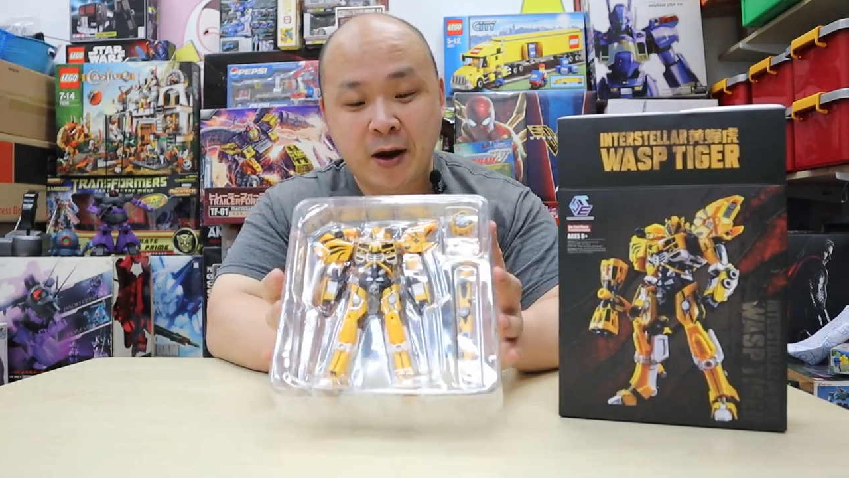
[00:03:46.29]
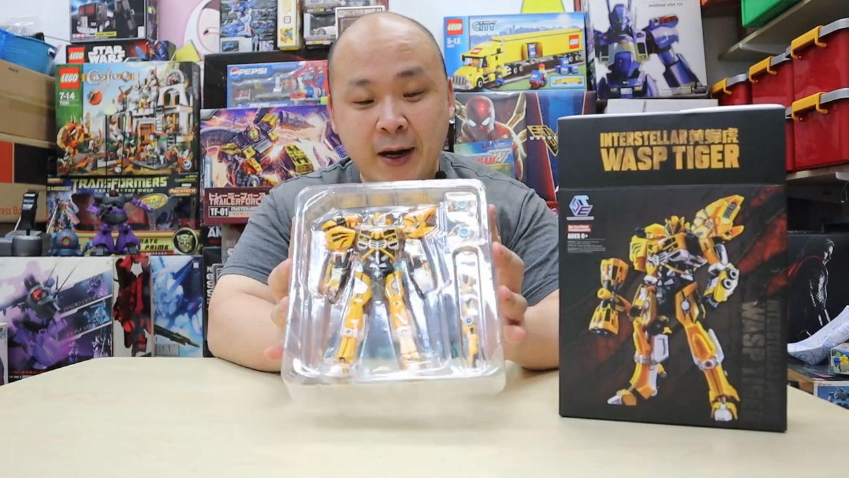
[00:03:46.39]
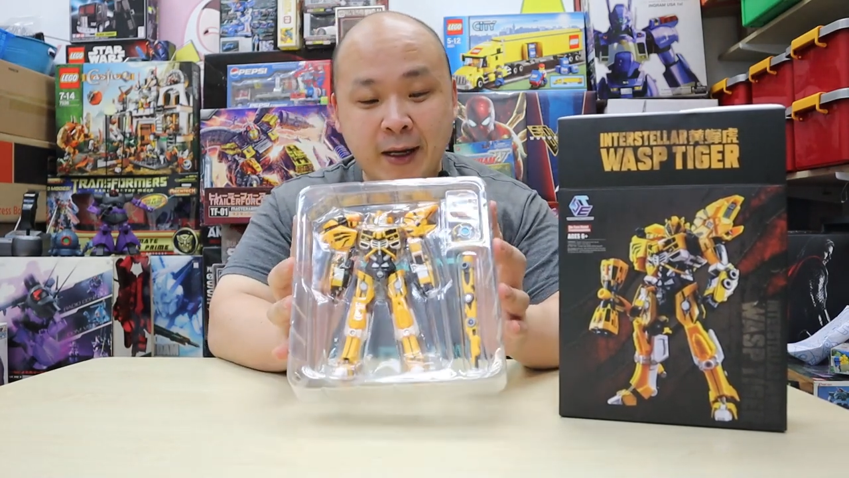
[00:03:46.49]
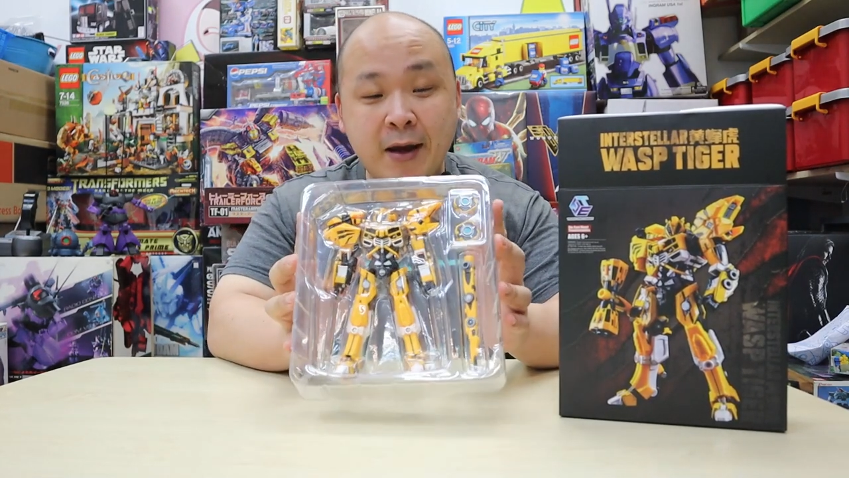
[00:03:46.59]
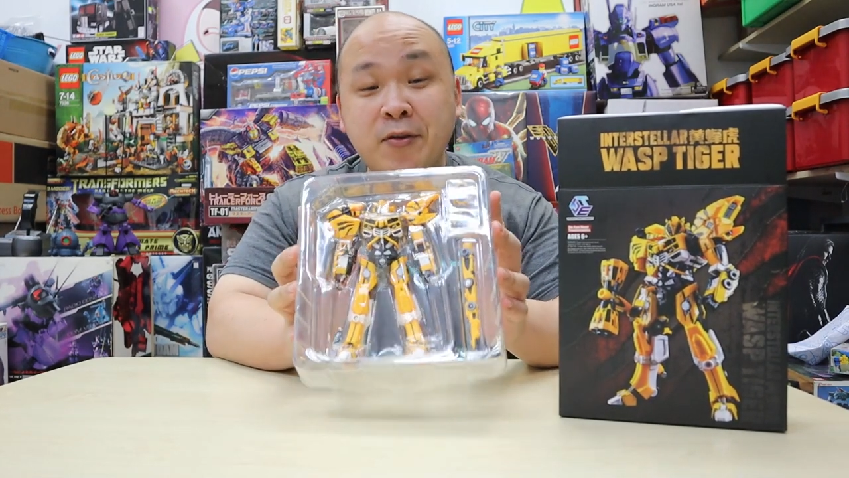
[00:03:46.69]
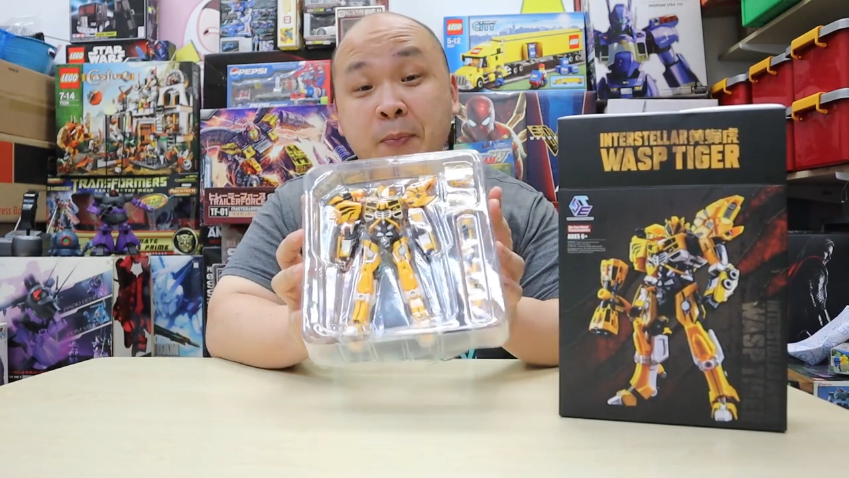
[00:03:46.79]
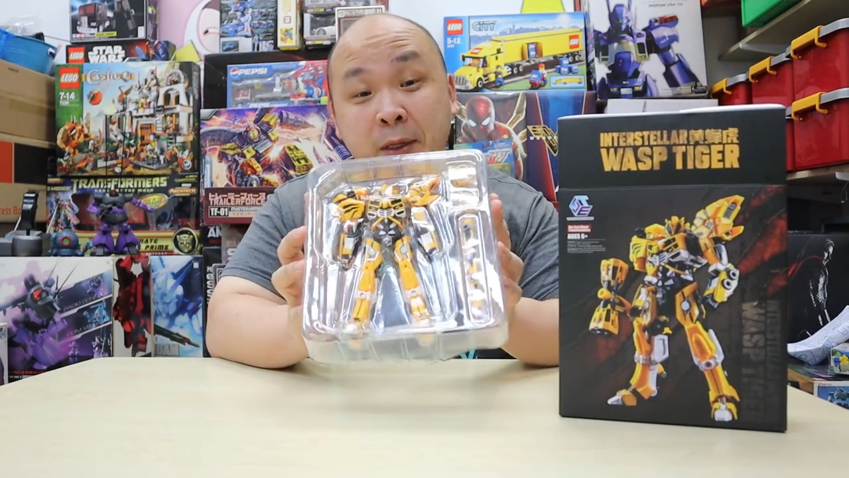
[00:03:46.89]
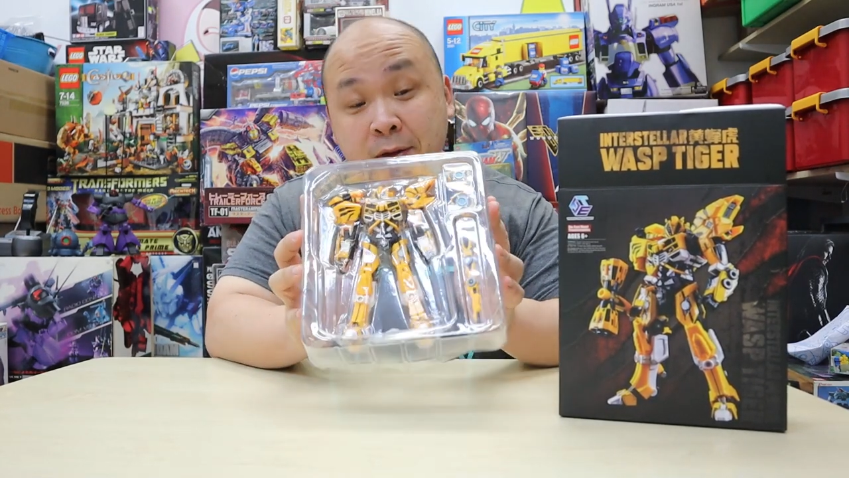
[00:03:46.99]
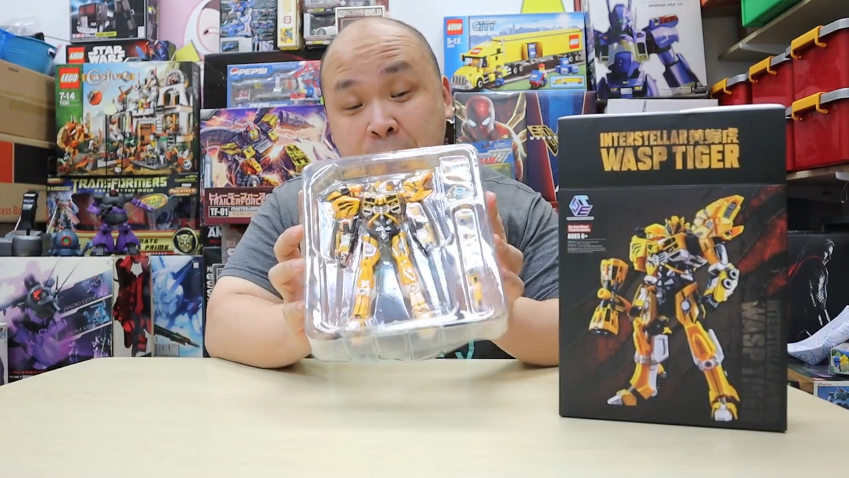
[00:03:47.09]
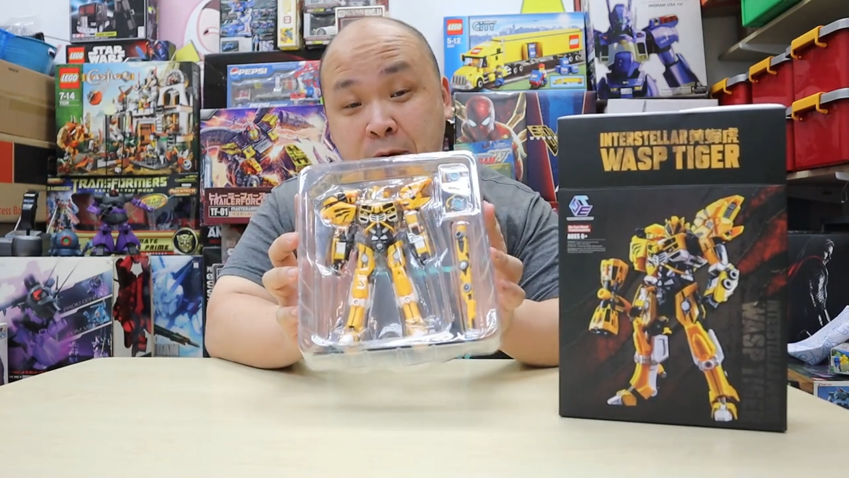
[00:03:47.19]
all right, guys, I'm going
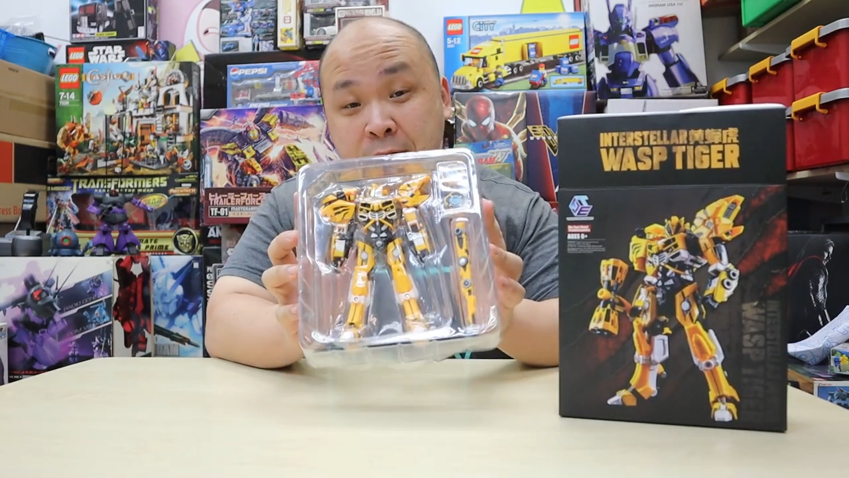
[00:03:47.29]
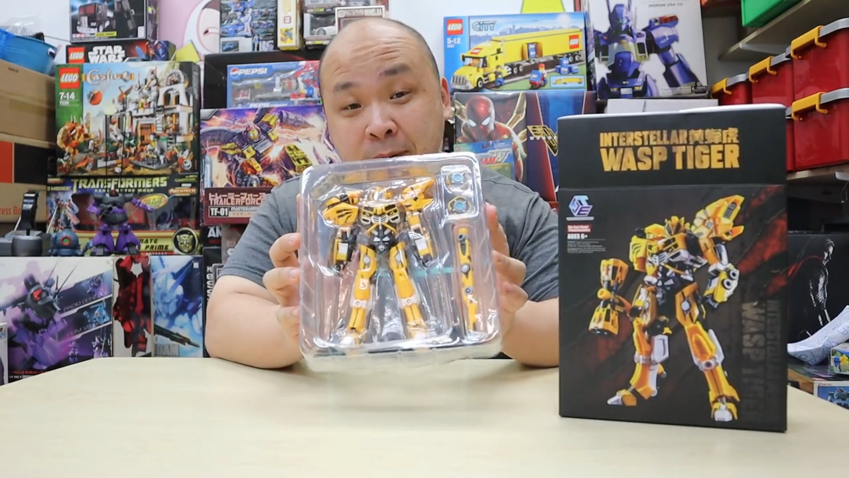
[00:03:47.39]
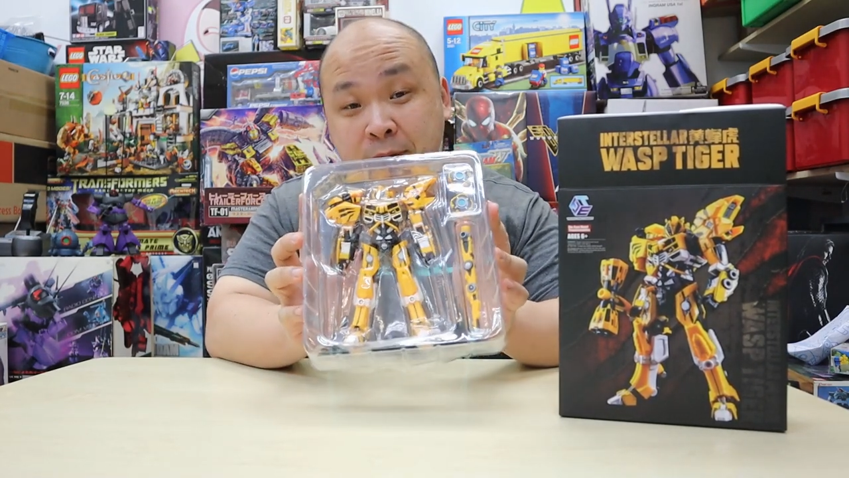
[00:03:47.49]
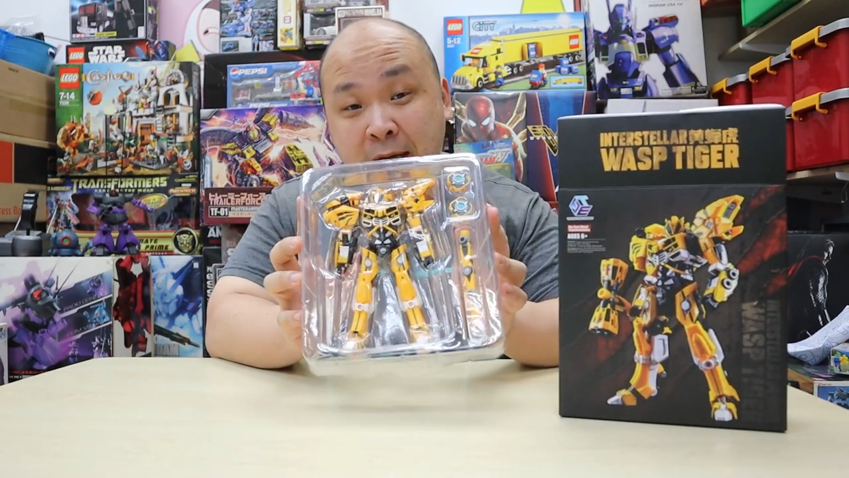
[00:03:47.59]
to get some close-up